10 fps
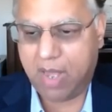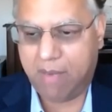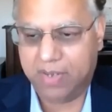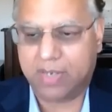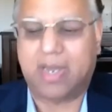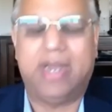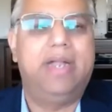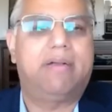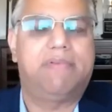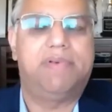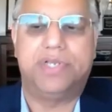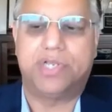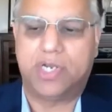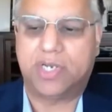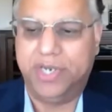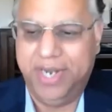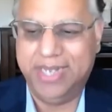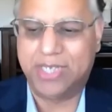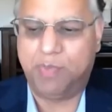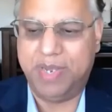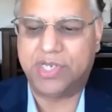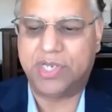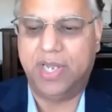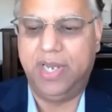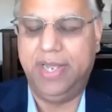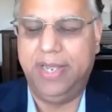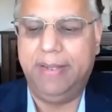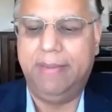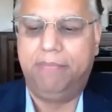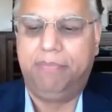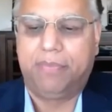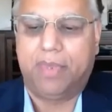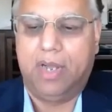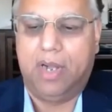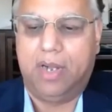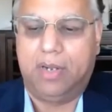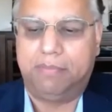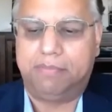our current research is basically uh,